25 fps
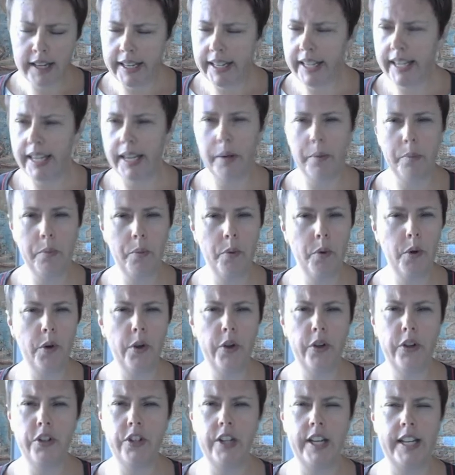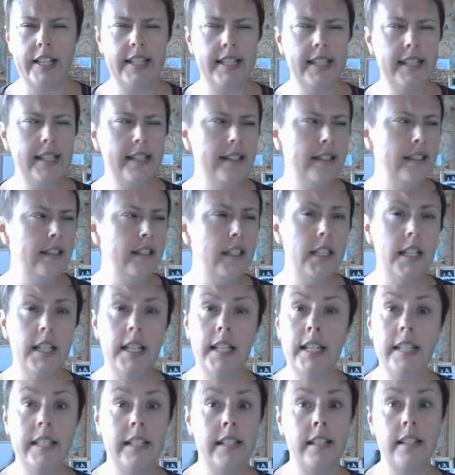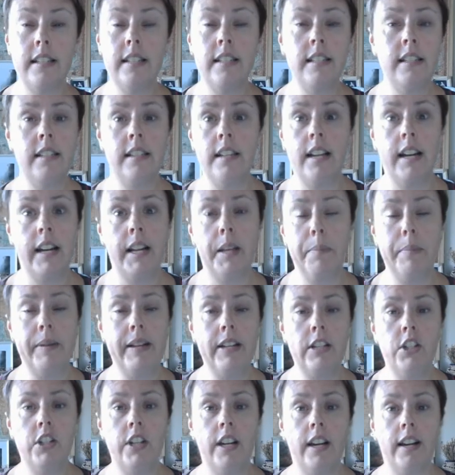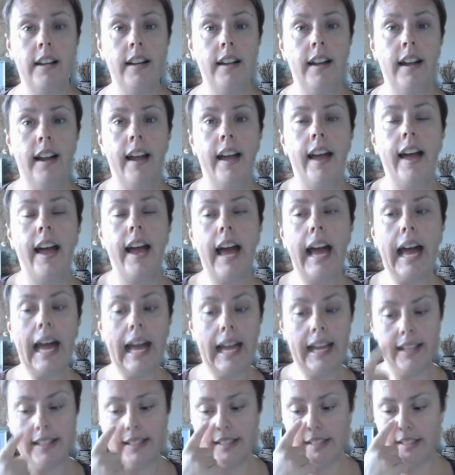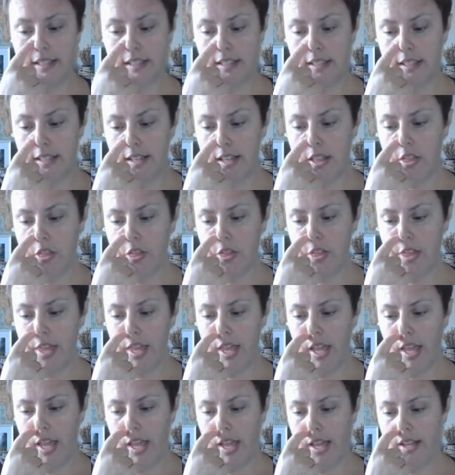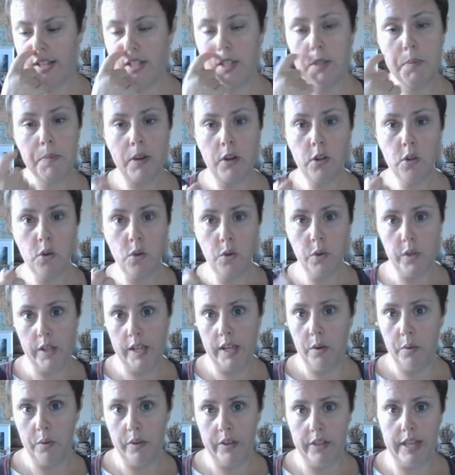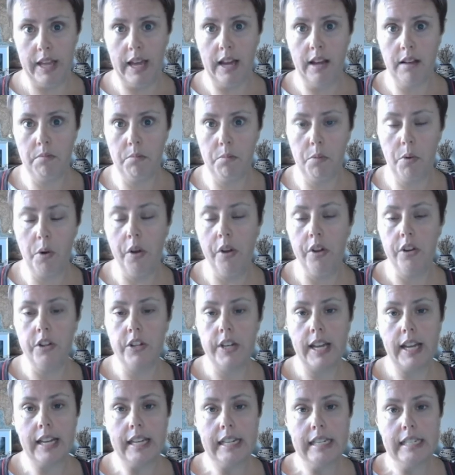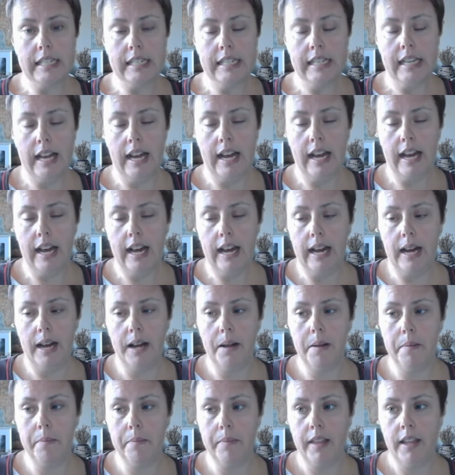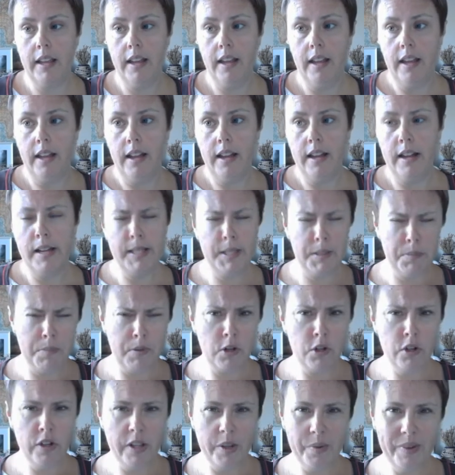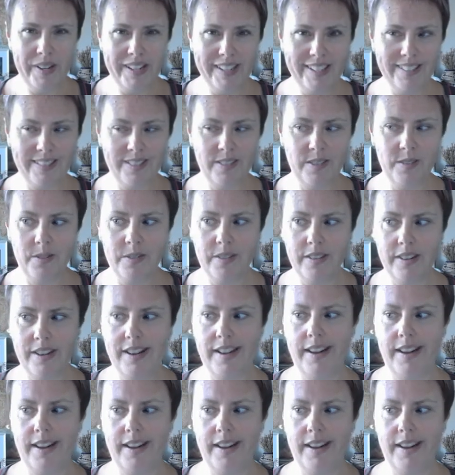um, or, or if you're working on it, then you'll know exactly what I'm talking about, where it is a stunning project, it, it, it is a stunning picture.